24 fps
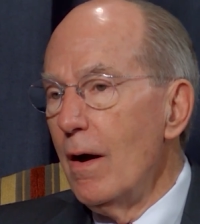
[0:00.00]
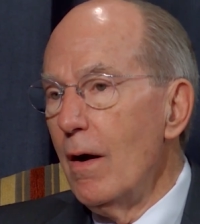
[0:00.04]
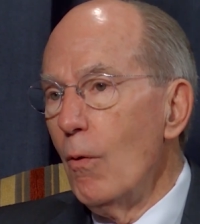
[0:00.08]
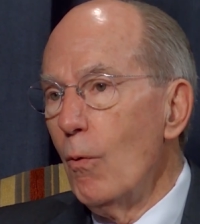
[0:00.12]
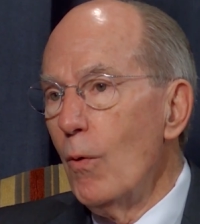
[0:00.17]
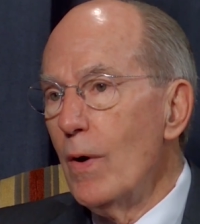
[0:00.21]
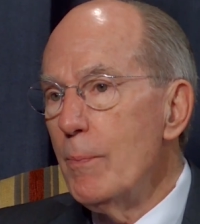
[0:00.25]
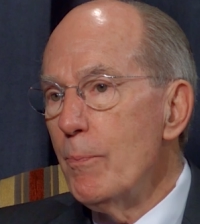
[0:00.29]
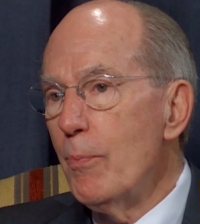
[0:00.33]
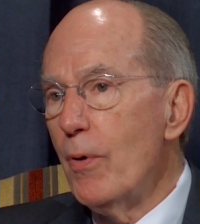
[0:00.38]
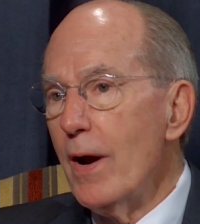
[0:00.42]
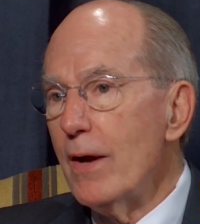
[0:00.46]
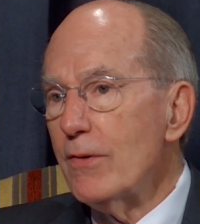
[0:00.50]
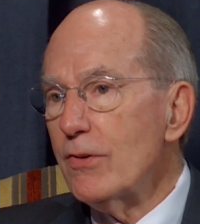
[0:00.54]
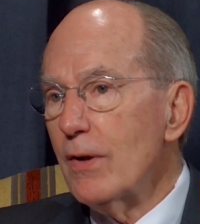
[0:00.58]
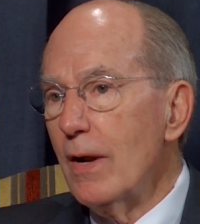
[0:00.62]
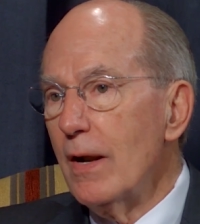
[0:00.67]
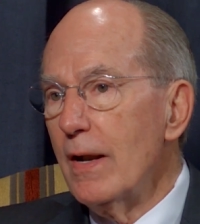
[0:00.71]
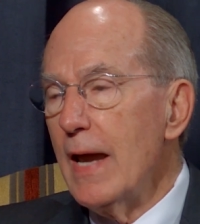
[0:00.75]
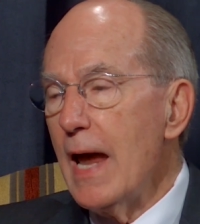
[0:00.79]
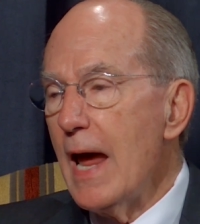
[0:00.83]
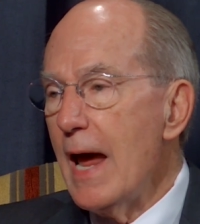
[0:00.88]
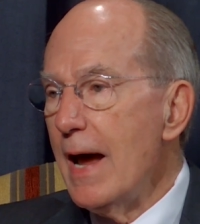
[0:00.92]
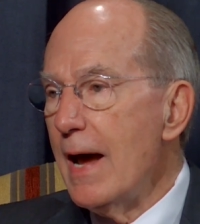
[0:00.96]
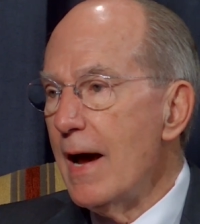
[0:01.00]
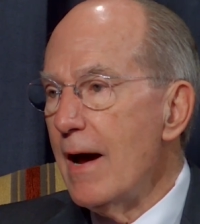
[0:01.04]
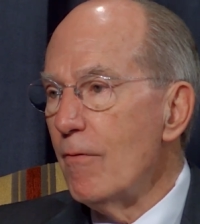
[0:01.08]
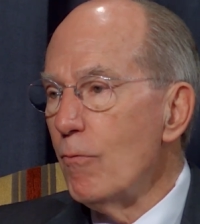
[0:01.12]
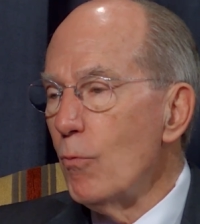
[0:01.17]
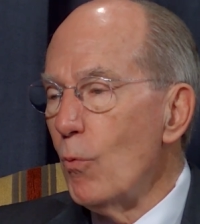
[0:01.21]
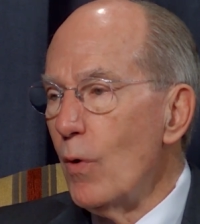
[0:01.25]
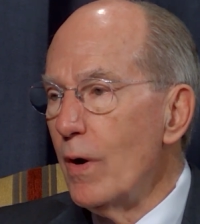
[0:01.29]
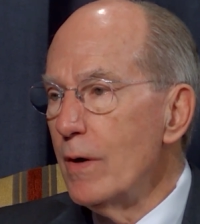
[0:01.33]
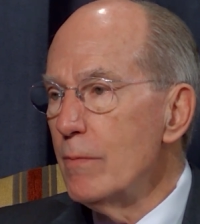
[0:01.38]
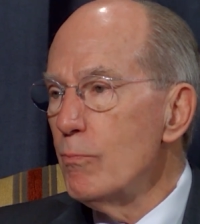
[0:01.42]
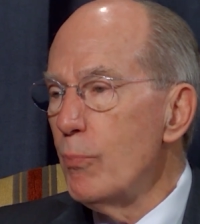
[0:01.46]
We presently have
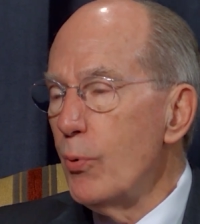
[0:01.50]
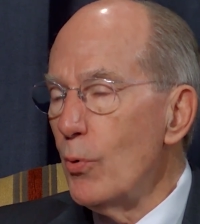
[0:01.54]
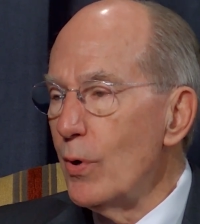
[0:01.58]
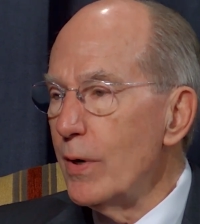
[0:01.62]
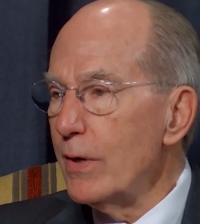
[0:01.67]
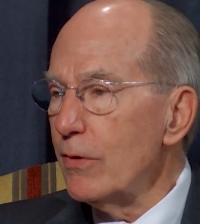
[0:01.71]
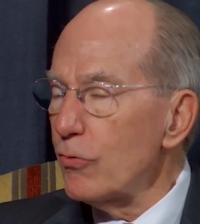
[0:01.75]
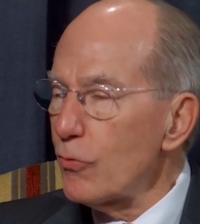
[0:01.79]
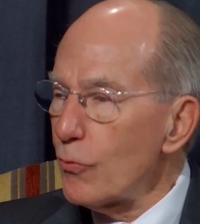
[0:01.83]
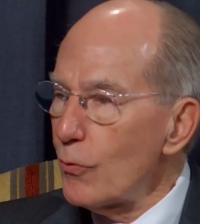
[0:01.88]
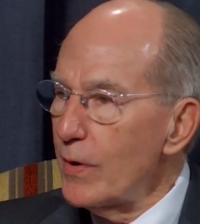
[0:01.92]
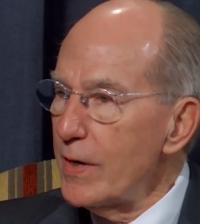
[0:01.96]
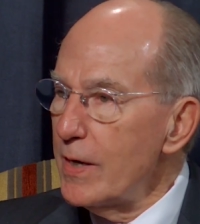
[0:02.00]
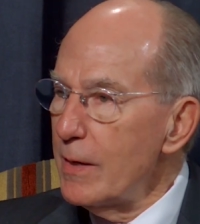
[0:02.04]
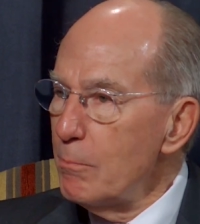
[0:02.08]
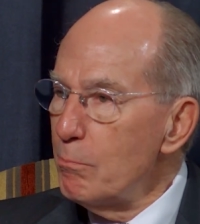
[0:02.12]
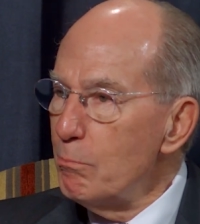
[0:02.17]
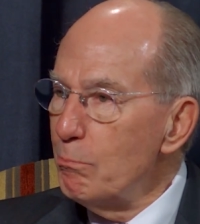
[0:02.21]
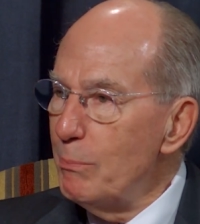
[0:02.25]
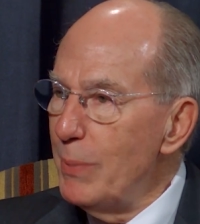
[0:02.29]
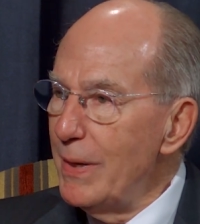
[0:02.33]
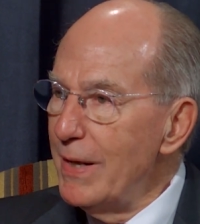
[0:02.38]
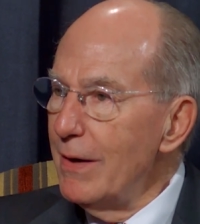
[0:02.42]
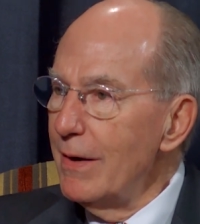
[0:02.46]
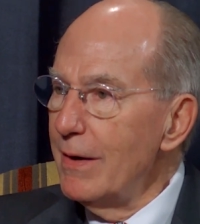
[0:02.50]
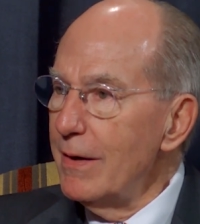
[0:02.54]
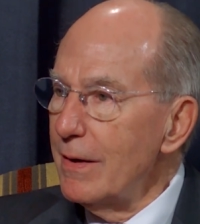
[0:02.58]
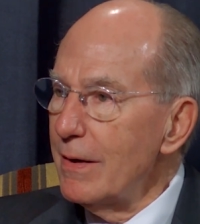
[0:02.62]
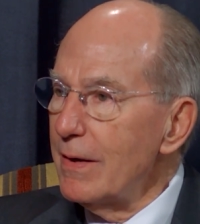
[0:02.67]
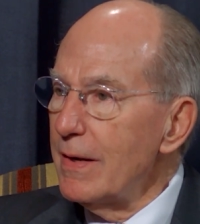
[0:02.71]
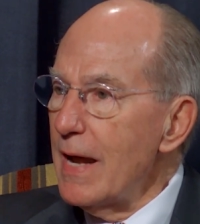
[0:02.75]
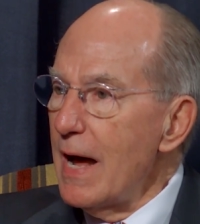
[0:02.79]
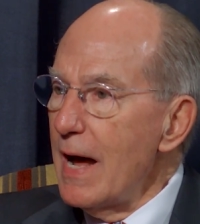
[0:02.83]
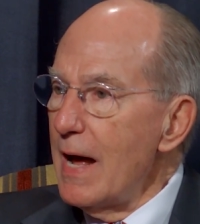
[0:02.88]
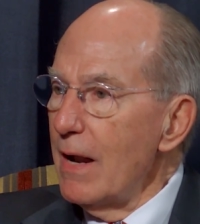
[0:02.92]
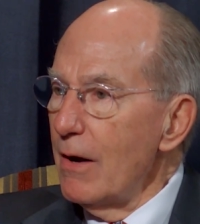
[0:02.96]
$1.3 billion
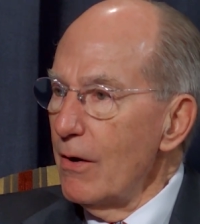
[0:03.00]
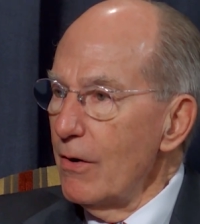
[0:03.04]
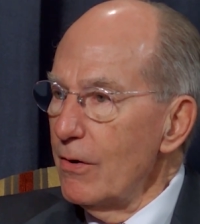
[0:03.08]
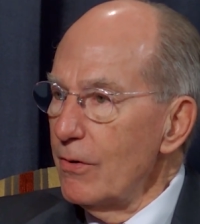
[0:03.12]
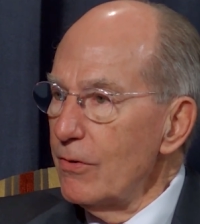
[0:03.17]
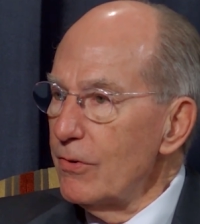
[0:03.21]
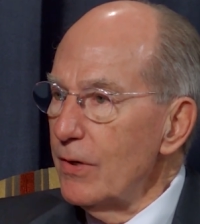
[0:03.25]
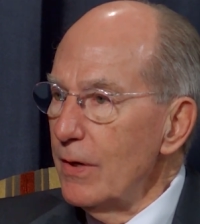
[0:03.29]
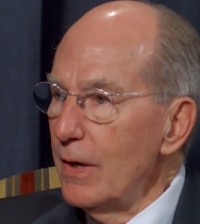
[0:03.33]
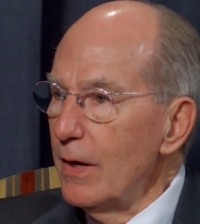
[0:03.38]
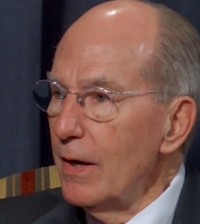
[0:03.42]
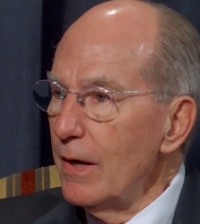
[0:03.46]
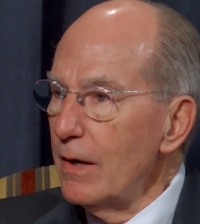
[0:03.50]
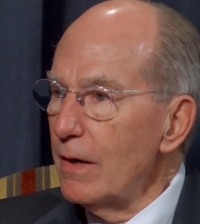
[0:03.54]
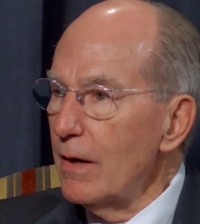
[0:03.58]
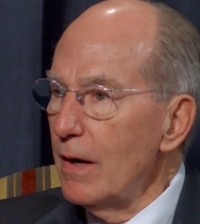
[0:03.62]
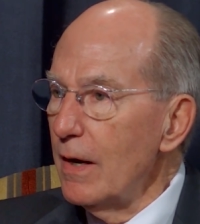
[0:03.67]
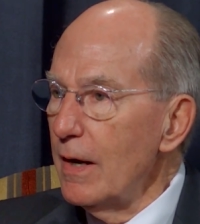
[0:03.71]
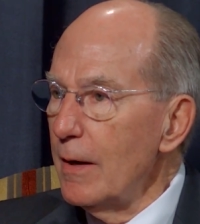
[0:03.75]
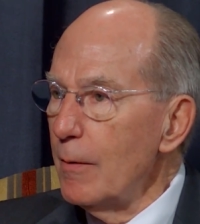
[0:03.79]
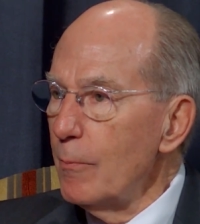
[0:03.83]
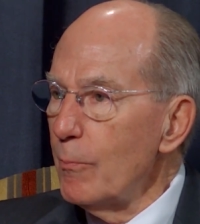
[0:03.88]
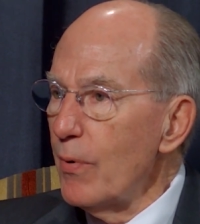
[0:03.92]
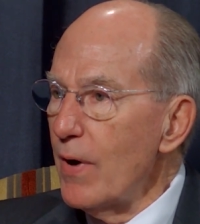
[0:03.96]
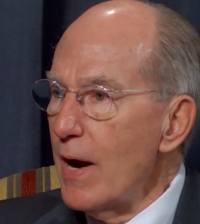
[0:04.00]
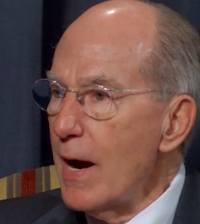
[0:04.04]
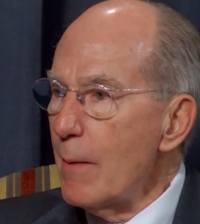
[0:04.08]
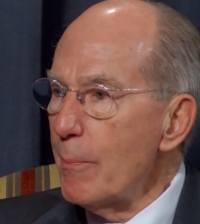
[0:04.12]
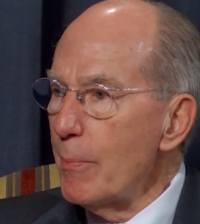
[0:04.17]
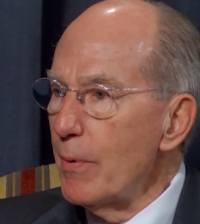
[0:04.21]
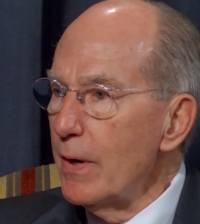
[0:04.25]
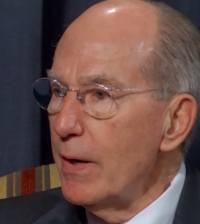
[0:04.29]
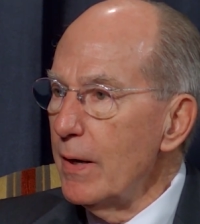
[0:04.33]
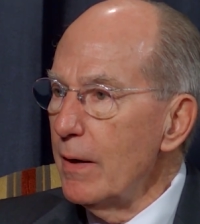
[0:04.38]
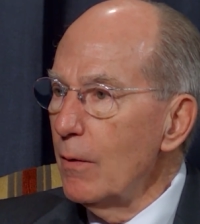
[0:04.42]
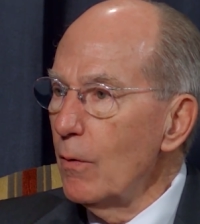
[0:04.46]
in unclaimed
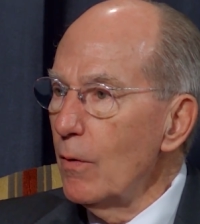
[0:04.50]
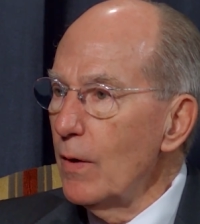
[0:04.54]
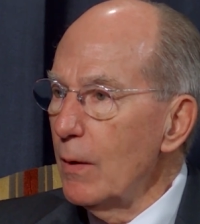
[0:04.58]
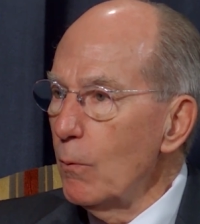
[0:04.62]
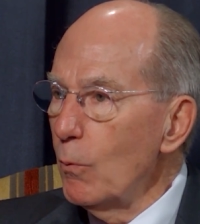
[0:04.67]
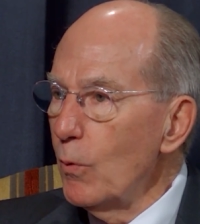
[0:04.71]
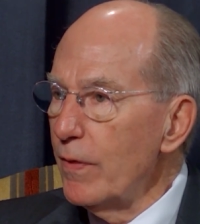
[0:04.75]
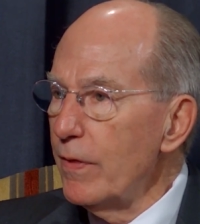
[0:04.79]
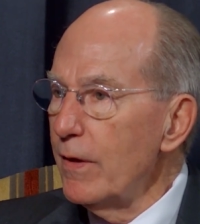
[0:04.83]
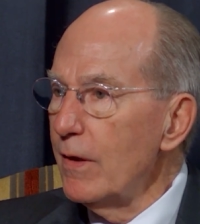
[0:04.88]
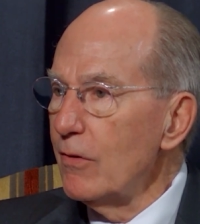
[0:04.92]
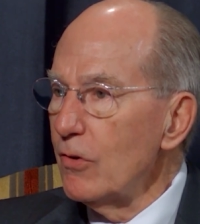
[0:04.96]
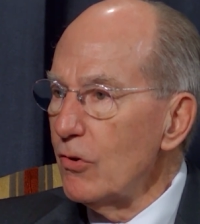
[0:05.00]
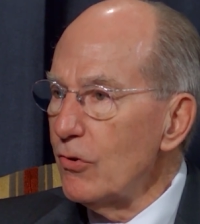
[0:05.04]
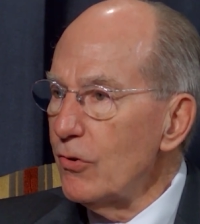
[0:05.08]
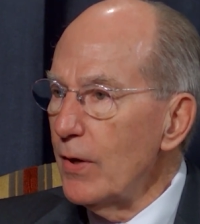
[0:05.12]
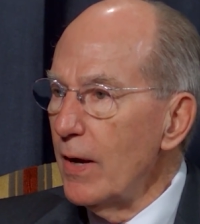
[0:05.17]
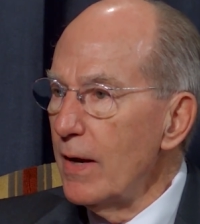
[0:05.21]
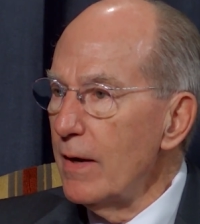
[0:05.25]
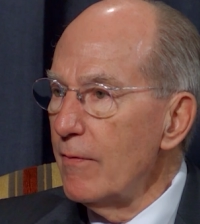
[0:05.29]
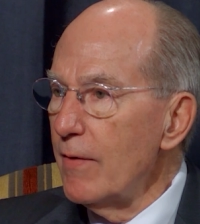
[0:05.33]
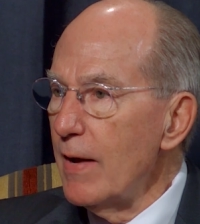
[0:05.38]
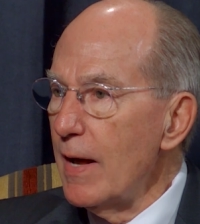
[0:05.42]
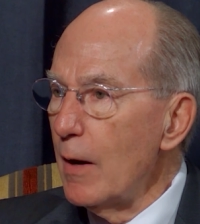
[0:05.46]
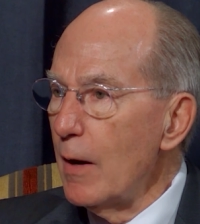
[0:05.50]
property within the state of Alabama.